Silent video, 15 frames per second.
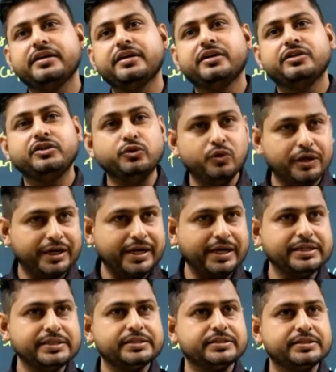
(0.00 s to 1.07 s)

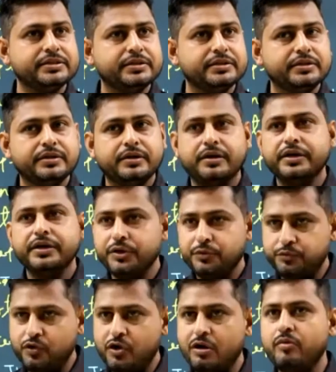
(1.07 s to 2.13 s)
URLs
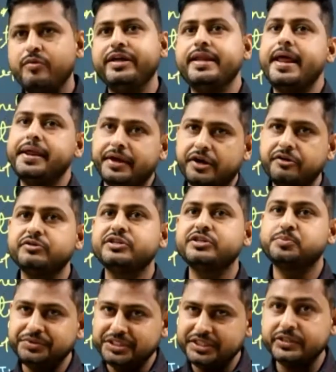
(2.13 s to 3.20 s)
involved in any kind of
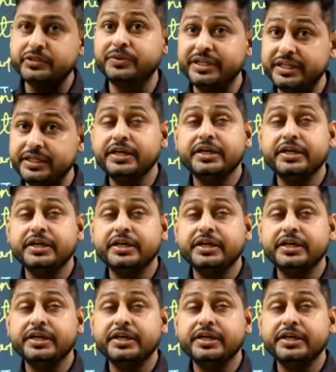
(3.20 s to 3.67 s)
suspicious activity.